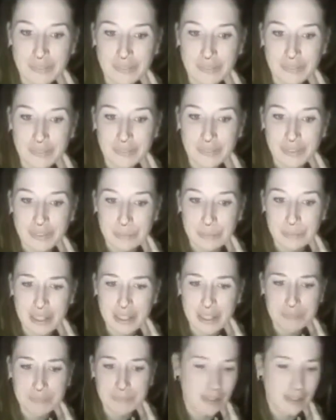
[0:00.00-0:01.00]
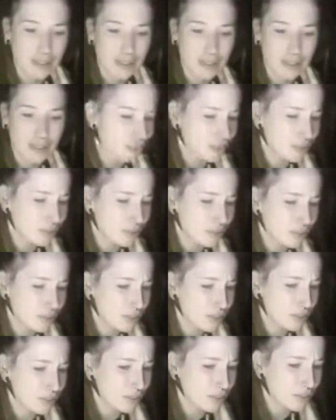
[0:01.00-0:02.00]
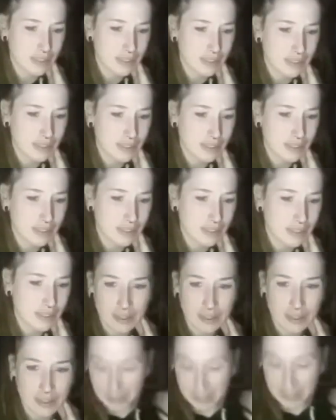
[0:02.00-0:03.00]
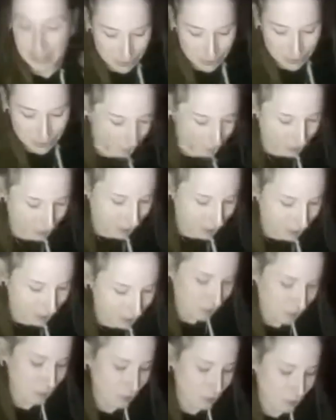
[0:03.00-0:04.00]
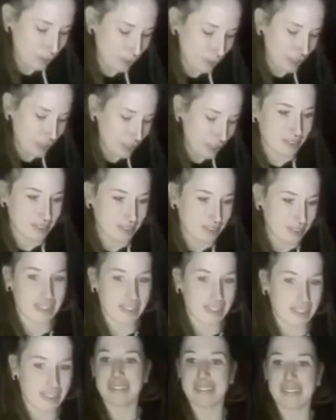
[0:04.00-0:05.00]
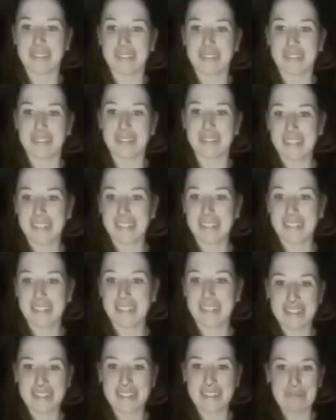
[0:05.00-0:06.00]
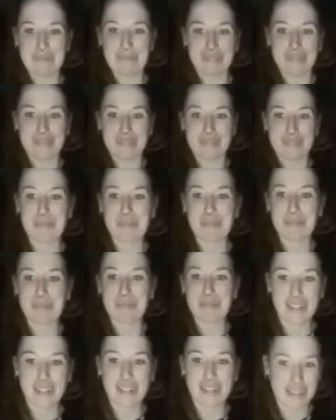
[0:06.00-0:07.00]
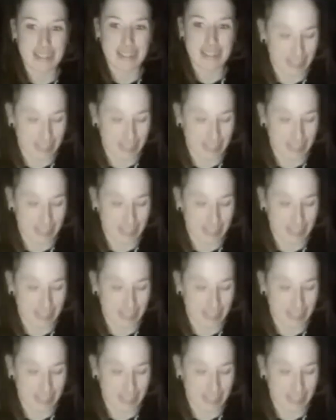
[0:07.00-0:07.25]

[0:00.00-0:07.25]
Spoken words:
Usually I call him Belial instead, but unless I'm speaking in English, sometimes I call him Belial, but